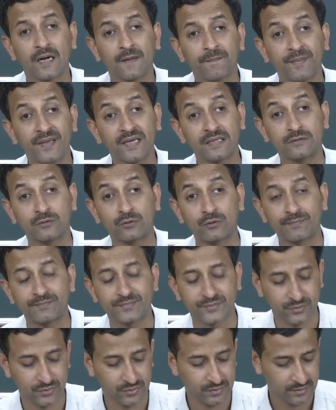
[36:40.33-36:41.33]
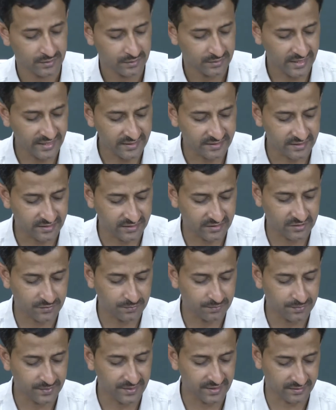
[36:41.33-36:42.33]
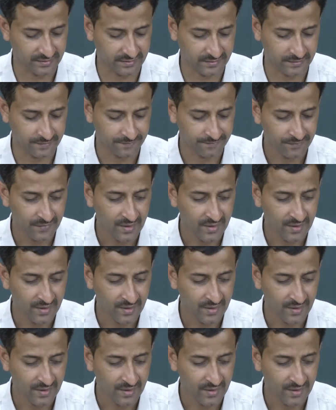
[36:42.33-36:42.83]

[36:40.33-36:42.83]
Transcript: peer groups, scientists peers.